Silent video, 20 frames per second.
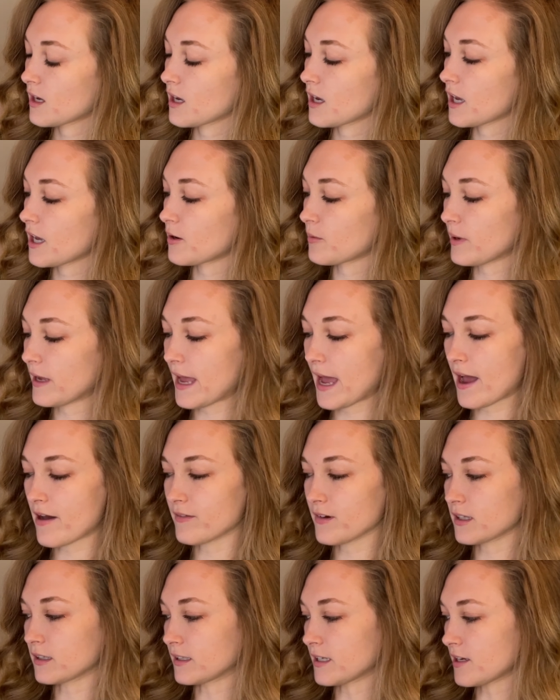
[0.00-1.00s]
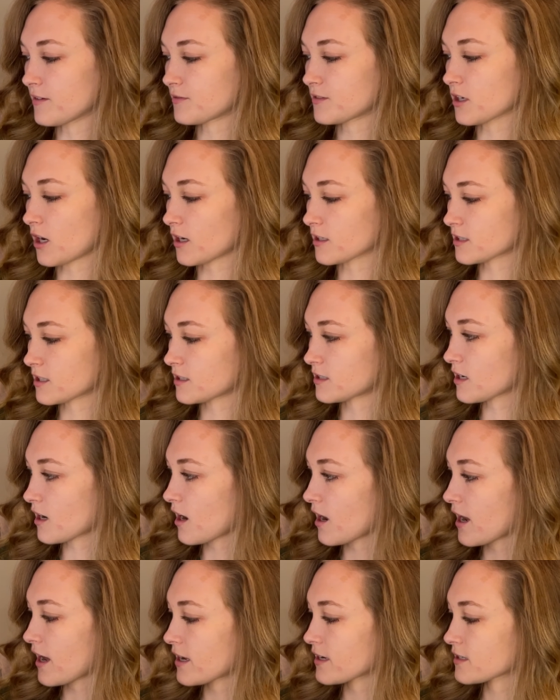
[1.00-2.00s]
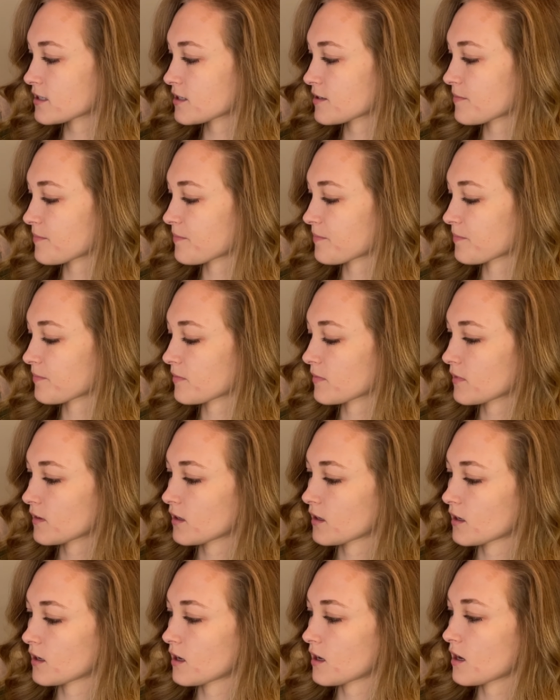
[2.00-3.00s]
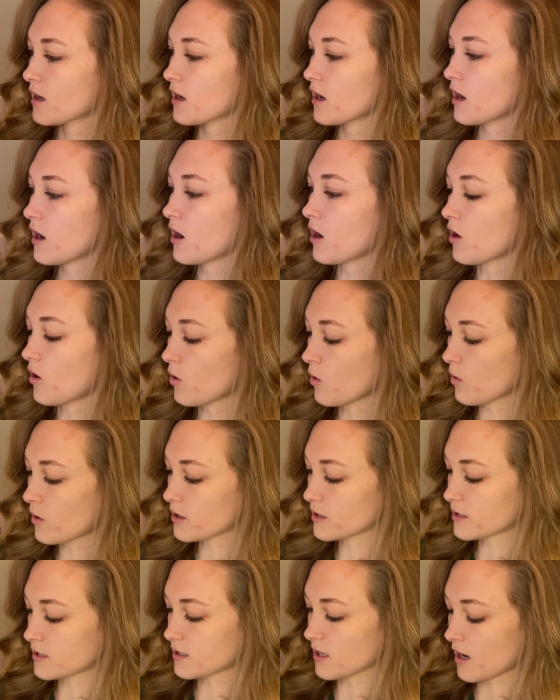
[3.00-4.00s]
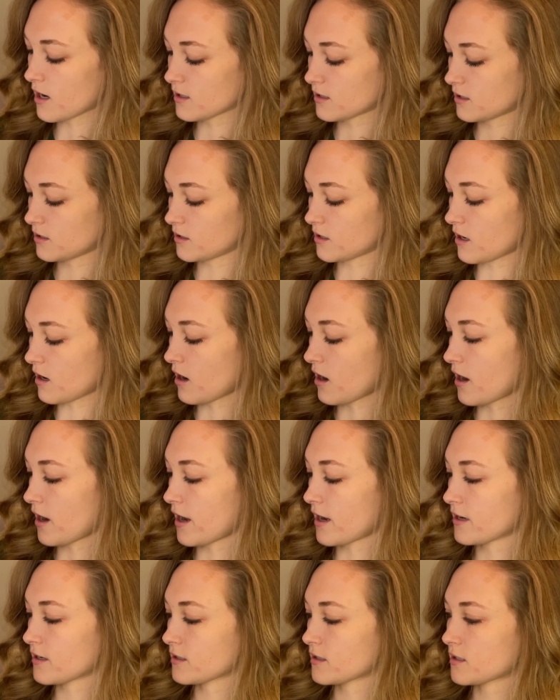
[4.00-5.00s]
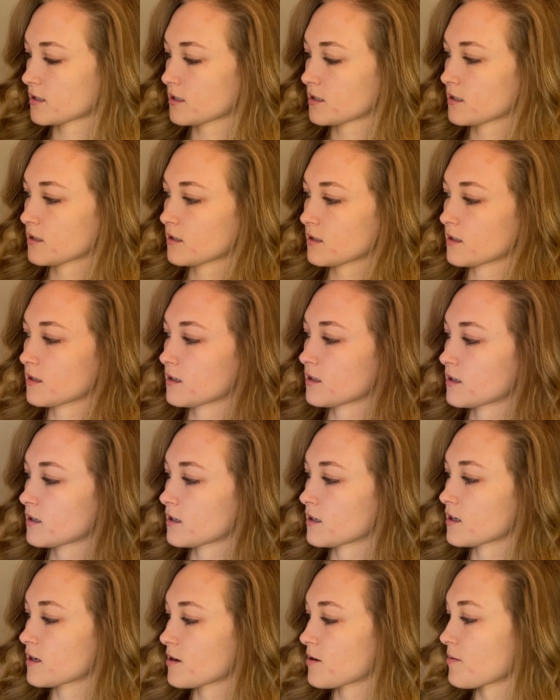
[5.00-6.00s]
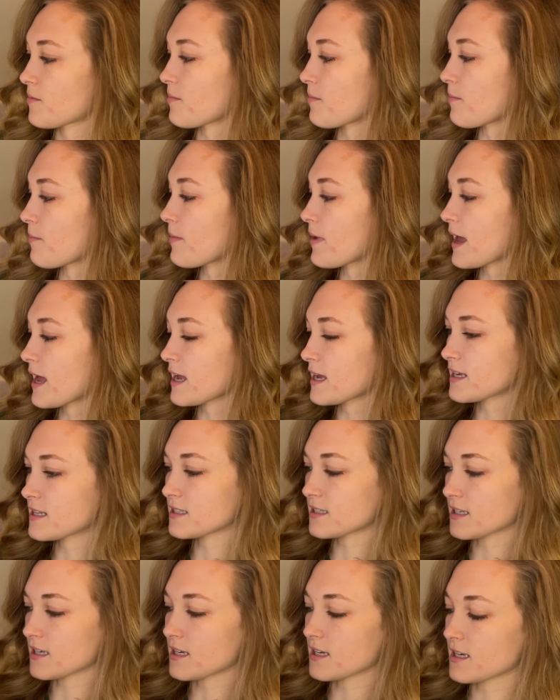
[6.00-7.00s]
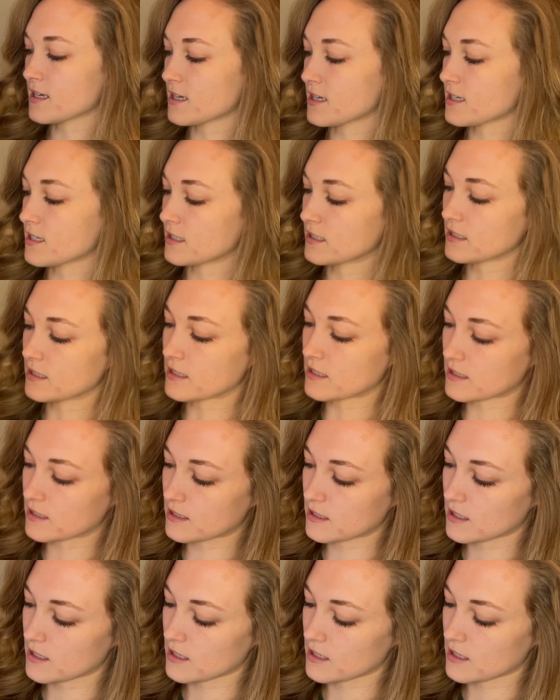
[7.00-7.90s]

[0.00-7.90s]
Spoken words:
And we have a leaf dot to dot, a horse dot to dot, mazes,